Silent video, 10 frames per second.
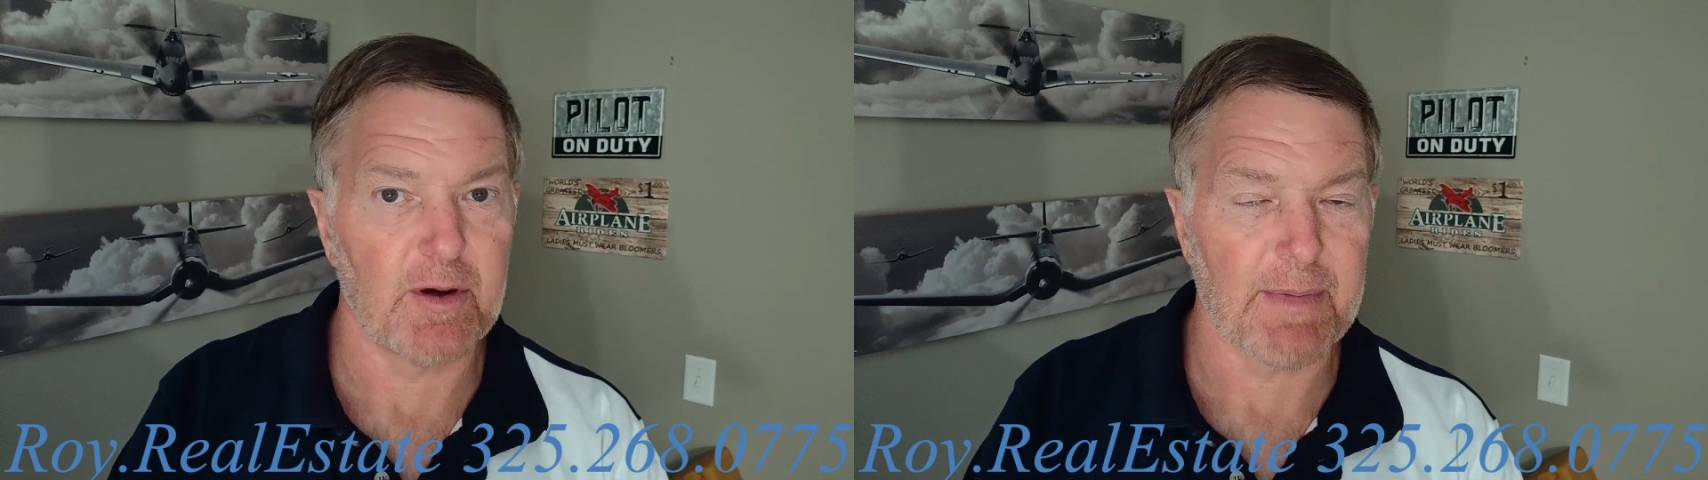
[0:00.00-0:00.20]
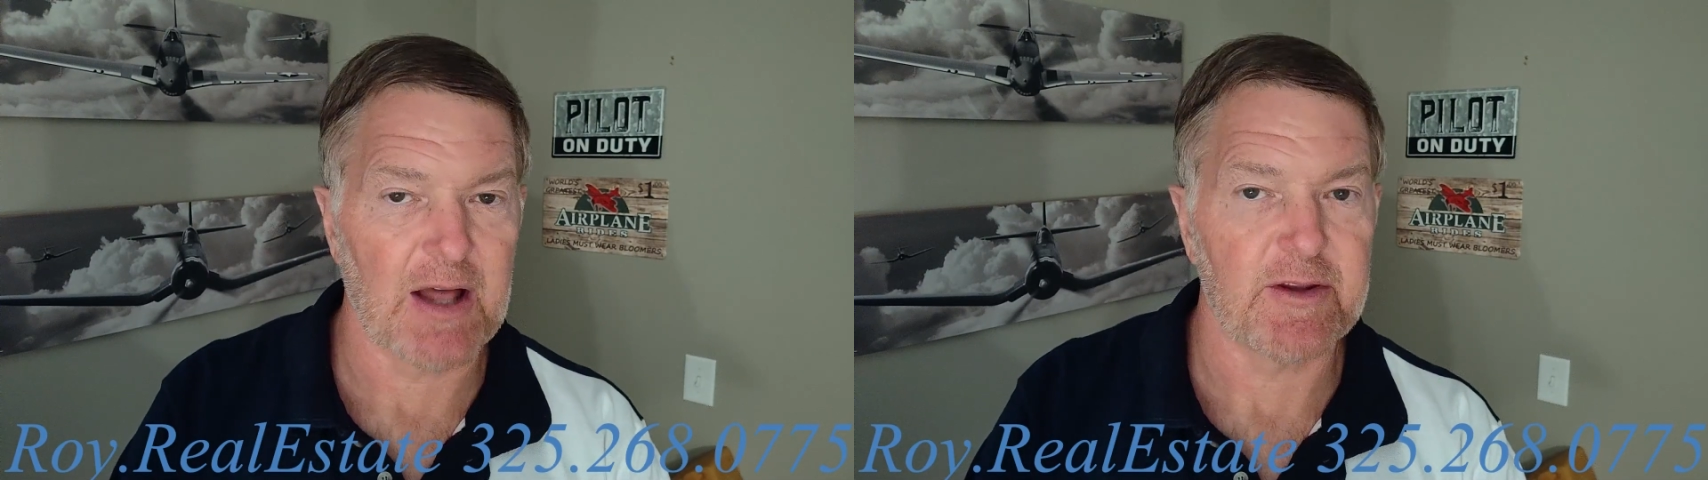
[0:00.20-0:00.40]

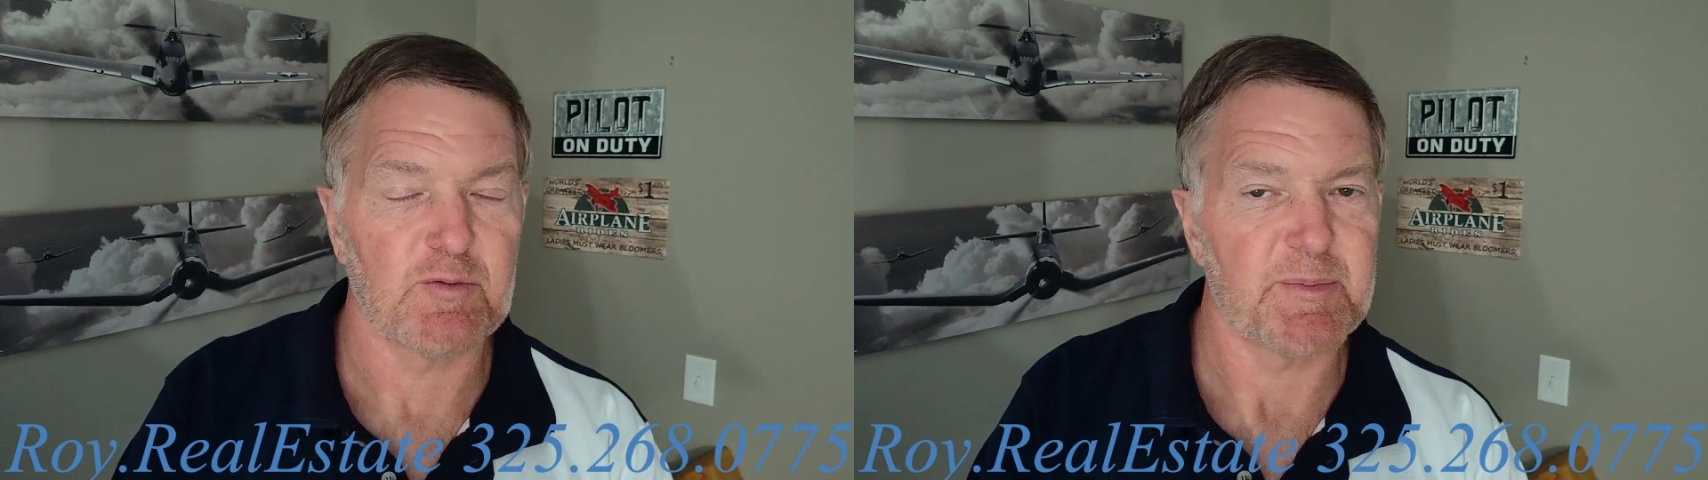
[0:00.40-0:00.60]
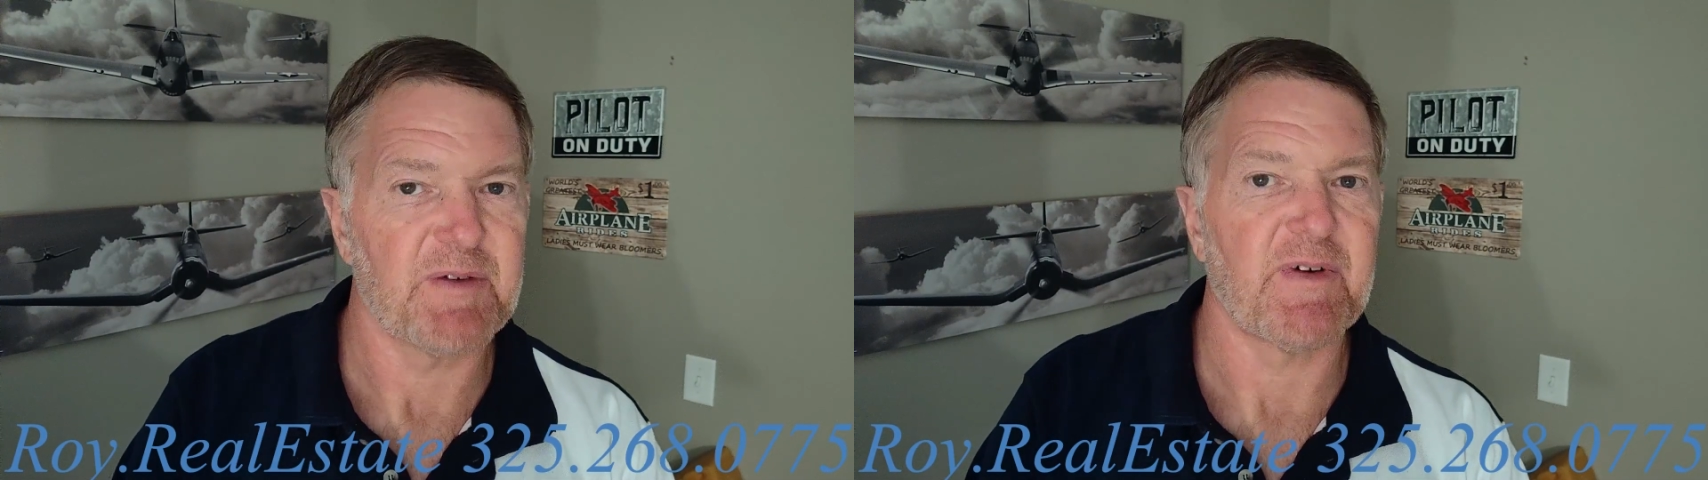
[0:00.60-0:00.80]
the amount that
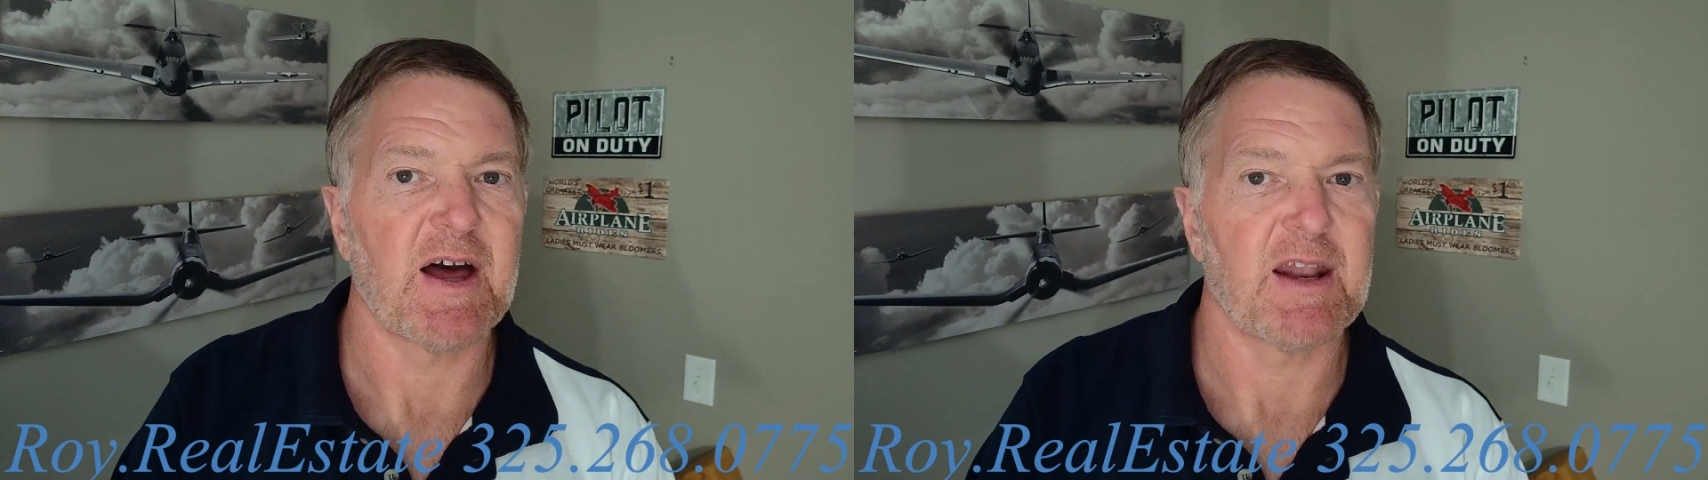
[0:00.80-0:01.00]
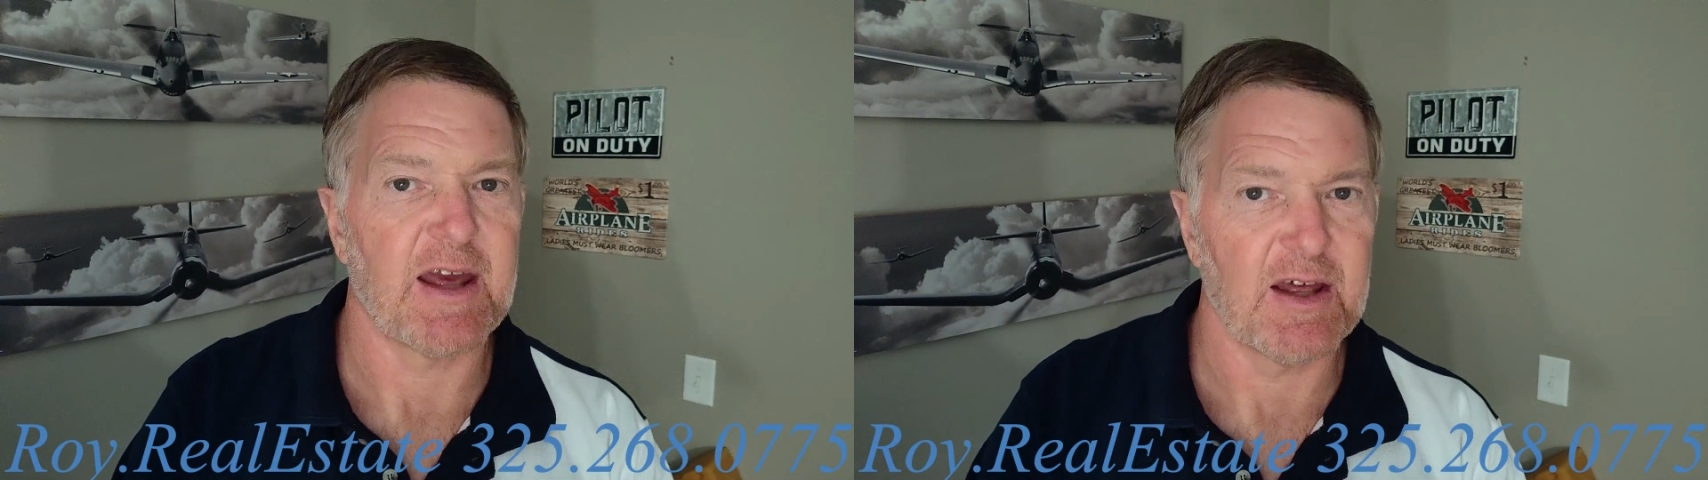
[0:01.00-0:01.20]
will be
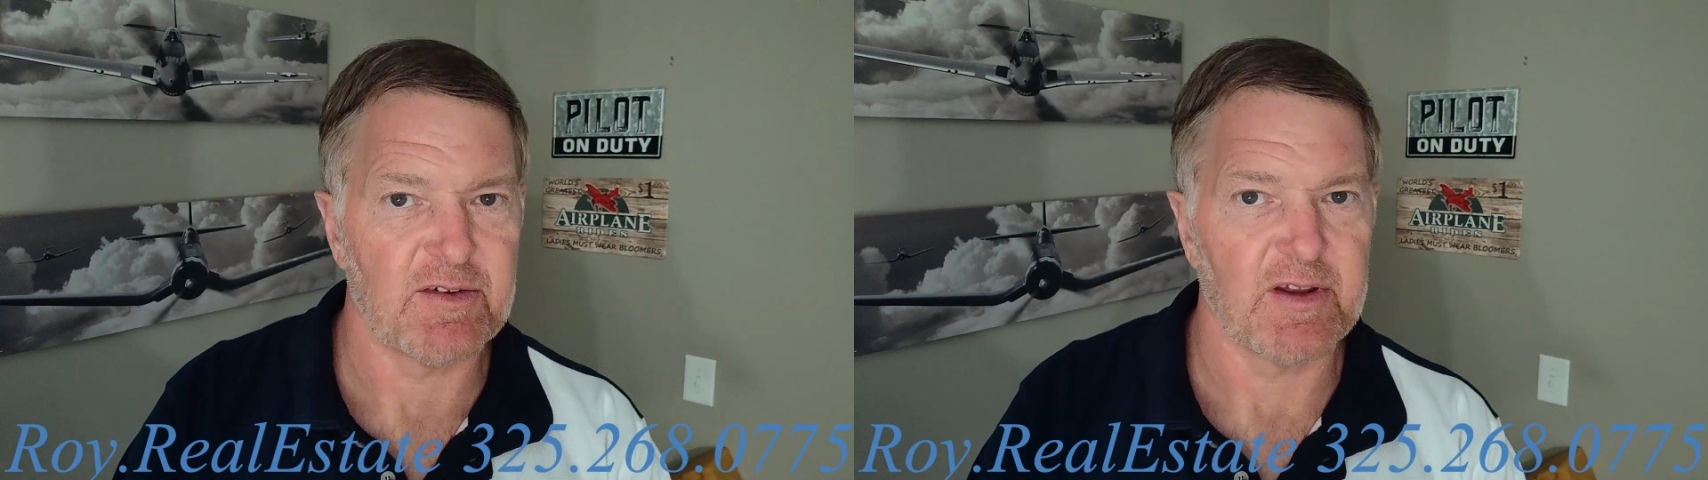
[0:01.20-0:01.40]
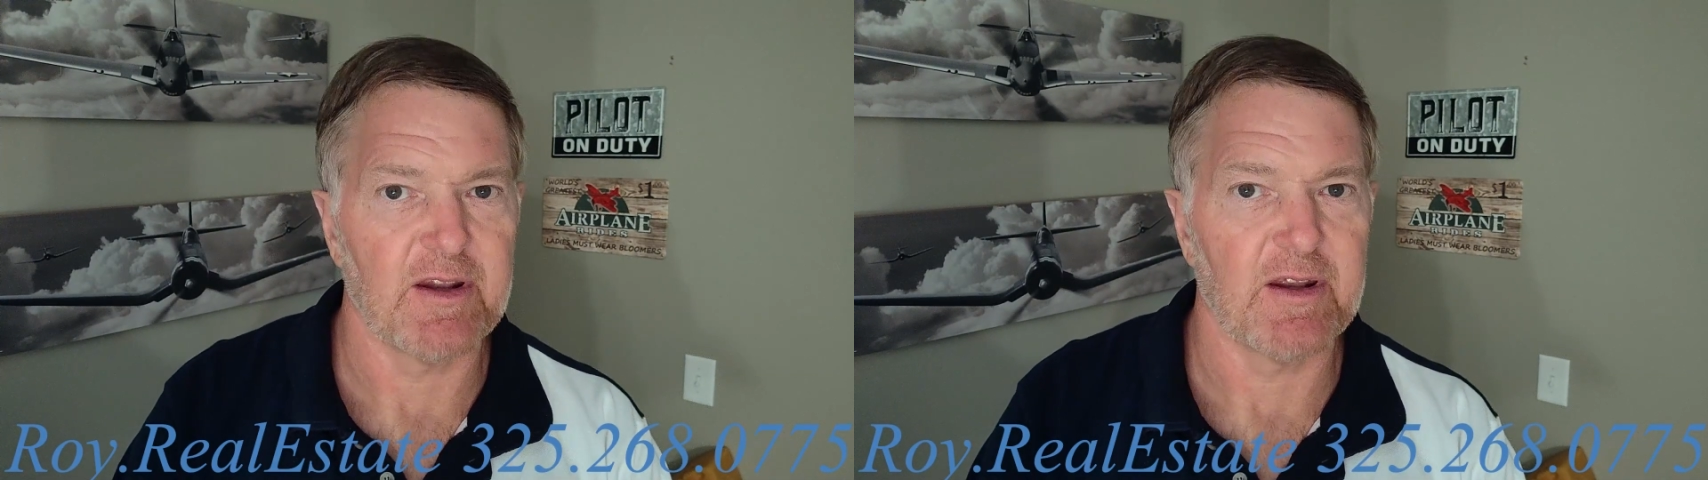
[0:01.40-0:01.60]

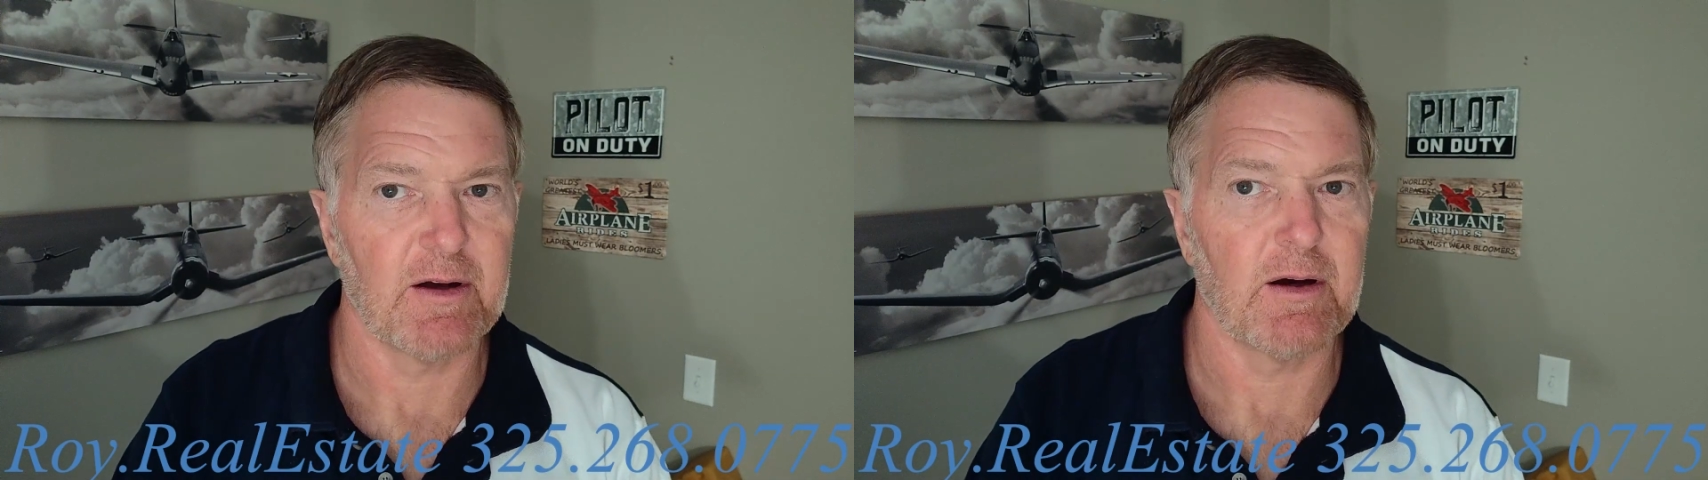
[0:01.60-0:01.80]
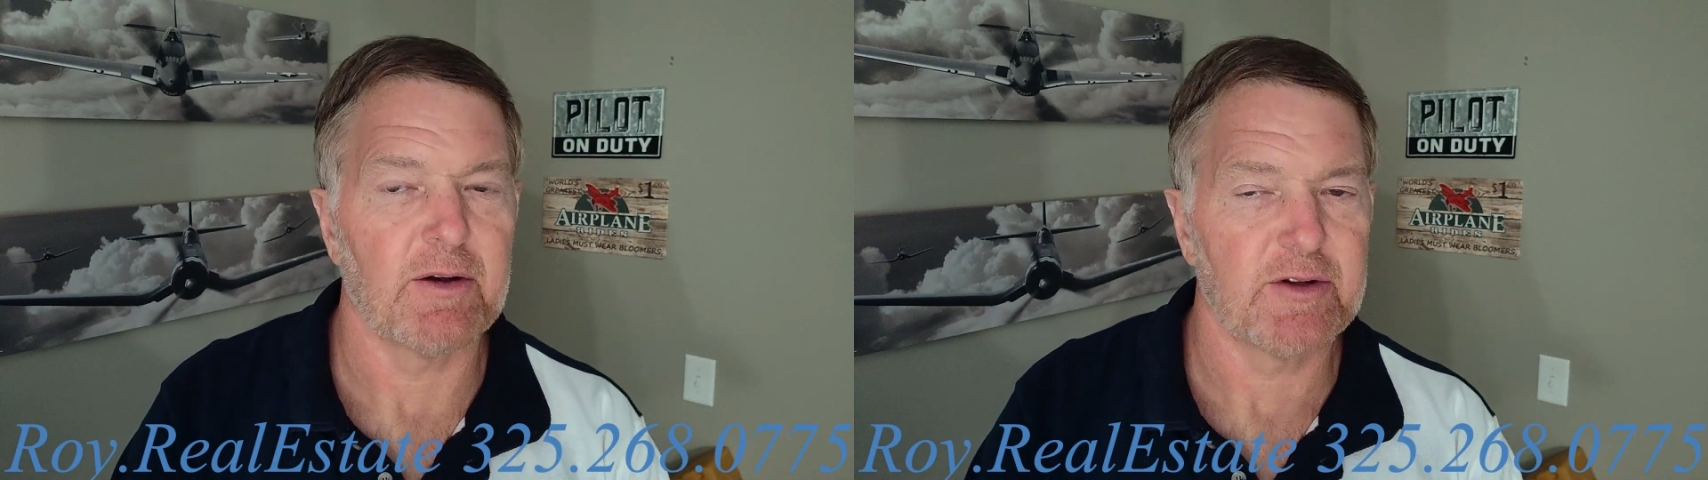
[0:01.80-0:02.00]
financed, and
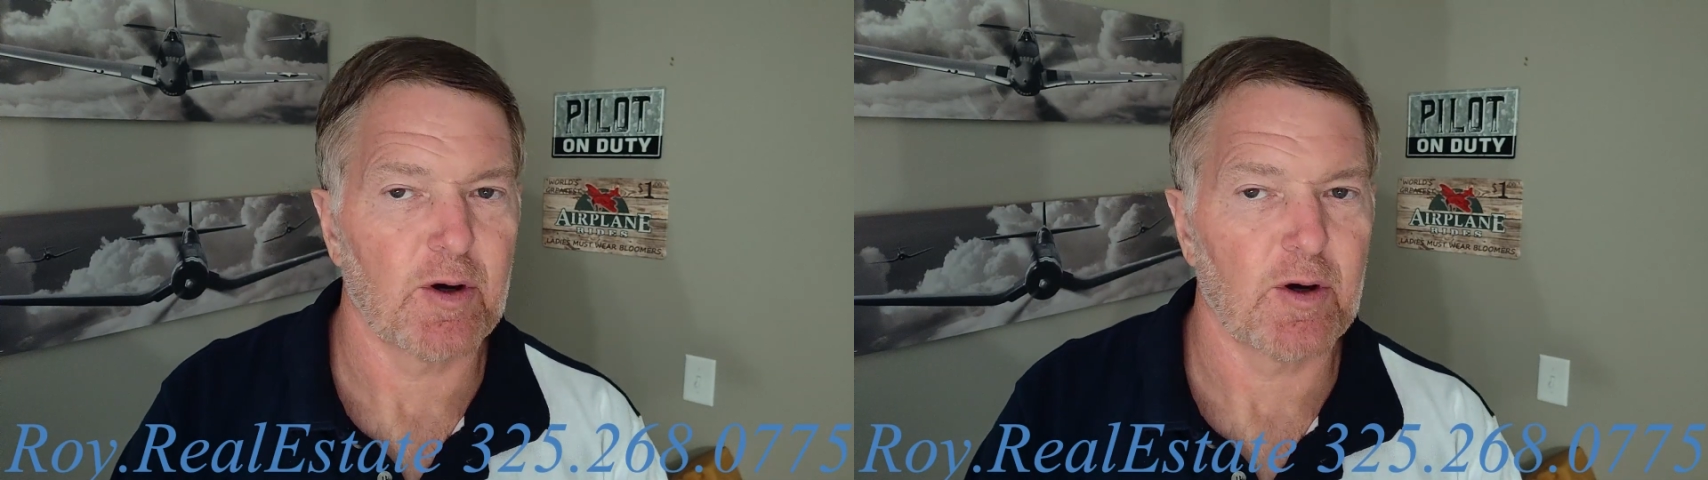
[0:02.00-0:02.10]
a